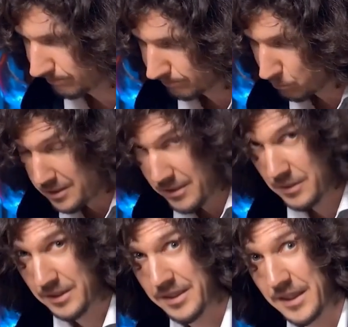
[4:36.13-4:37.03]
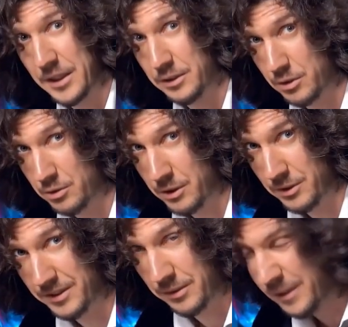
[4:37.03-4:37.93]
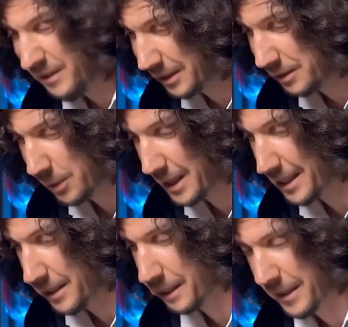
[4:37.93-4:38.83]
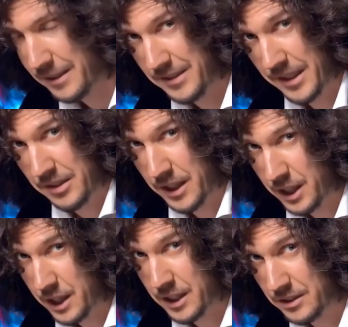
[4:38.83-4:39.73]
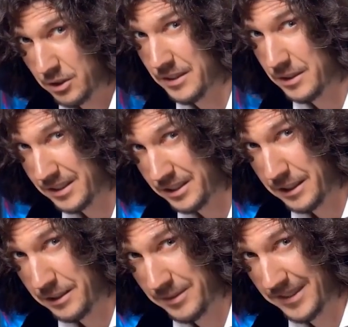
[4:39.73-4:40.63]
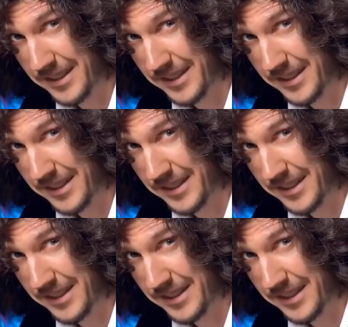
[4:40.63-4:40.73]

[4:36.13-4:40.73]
is its control, its quality, it's the highest level of skill.